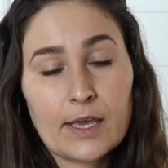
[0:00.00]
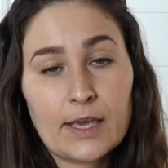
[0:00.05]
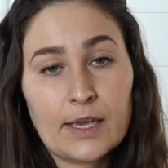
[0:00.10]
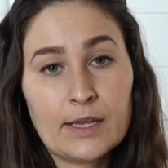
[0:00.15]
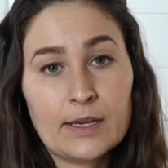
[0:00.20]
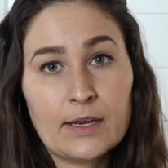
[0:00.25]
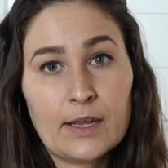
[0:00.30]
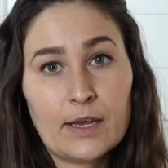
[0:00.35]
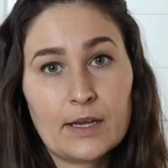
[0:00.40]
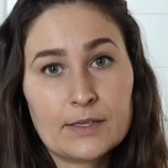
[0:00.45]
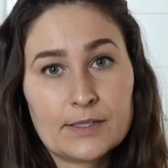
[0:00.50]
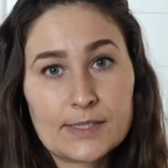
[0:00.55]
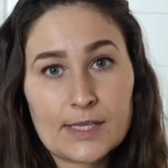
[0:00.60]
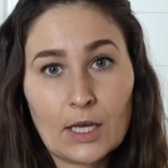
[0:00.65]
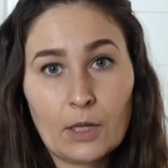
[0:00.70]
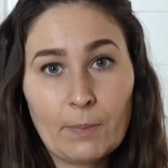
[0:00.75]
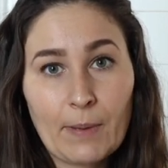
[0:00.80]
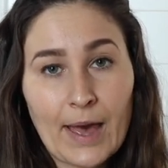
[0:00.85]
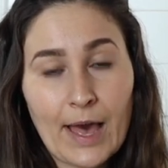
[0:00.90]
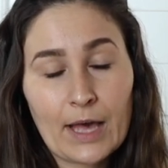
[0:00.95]
in a
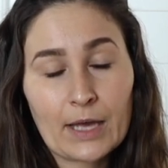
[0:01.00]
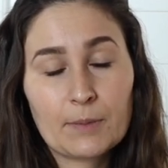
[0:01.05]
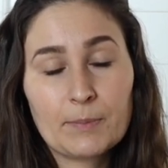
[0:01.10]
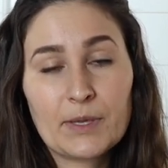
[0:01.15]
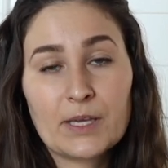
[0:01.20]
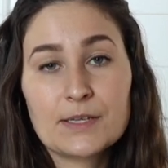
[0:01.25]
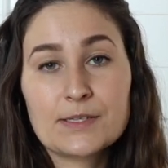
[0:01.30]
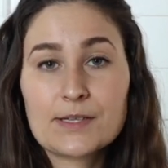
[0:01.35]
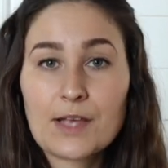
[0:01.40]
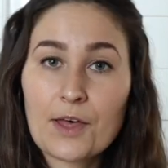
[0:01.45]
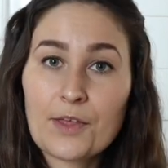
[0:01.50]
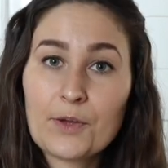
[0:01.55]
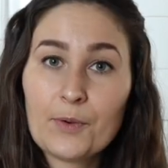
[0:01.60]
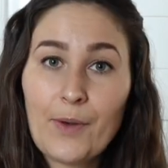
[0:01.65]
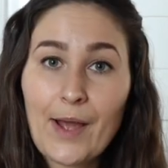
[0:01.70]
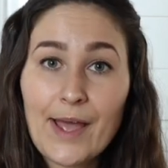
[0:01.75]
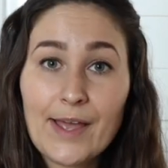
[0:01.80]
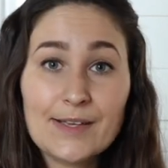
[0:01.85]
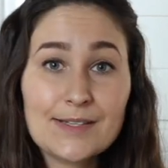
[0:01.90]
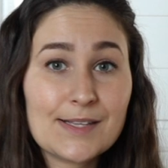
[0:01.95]
cell pack because
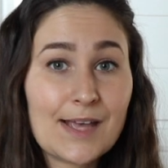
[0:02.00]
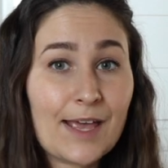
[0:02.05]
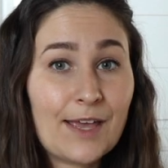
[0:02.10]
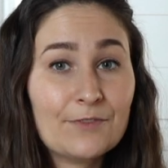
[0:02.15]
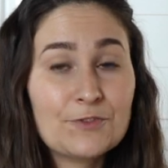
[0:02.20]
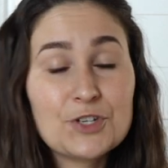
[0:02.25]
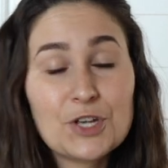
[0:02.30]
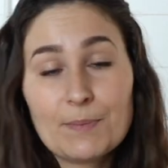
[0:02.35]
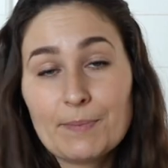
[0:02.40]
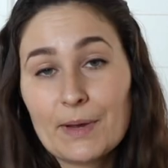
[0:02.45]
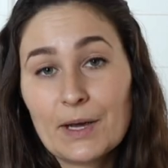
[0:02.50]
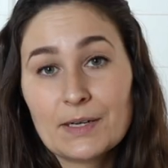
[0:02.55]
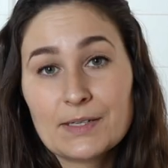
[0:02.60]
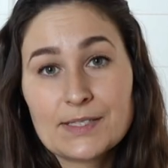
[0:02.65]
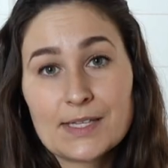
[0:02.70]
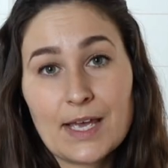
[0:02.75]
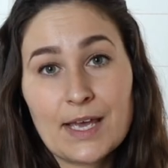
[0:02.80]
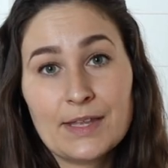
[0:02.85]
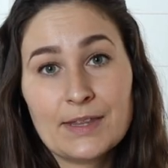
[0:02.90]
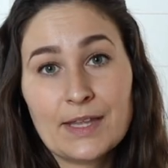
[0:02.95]
otherwise I have
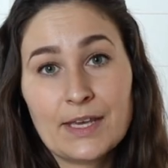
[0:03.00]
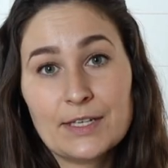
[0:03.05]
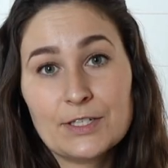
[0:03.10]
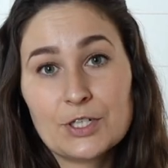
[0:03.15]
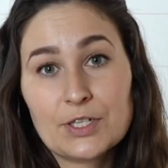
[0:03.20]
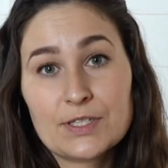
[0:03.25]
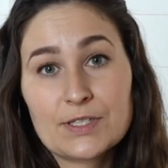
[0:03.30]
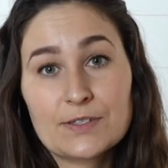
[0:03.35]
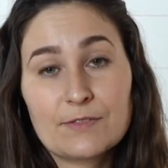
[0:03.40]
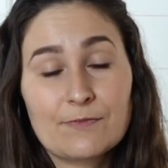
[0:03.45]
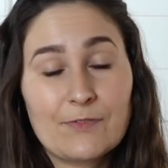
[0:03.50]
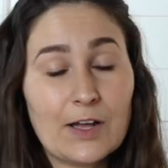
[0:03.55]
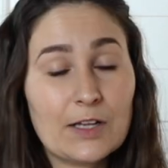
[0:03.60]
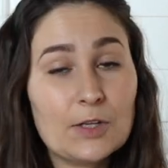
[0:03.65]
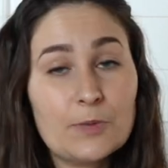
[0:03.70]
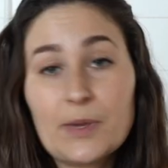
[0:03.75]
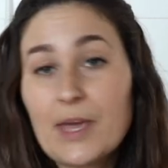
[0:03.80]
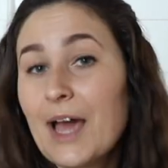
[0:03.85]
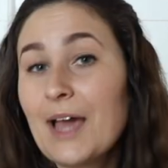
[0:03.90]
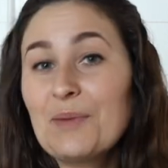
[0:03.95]
chipmunks and they just
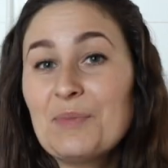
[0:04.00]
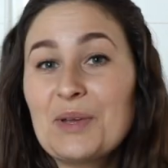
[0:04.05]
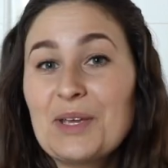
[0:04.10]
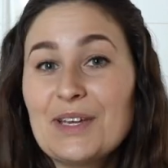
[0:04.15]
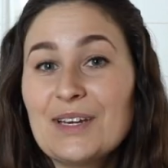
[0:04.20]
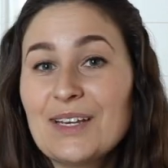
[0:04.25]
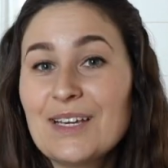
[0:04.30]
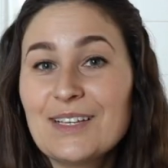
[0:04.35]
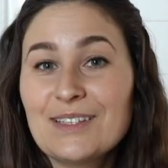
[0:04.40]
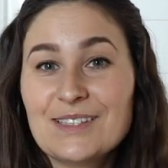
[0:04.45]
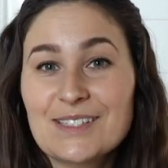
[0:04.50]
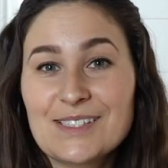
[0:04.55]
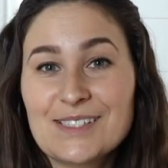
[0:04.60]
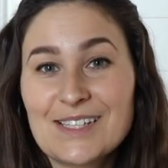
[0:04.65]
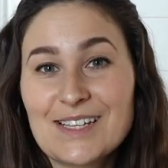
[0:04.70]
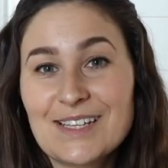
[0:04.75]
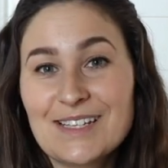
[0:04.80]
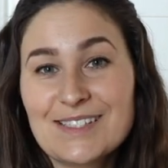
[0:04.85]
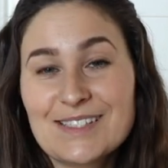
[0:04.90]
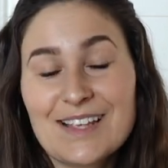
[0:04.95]
follow behind me and eat the
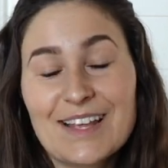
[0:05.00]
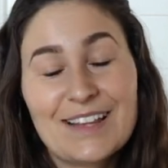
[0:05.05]
seeds.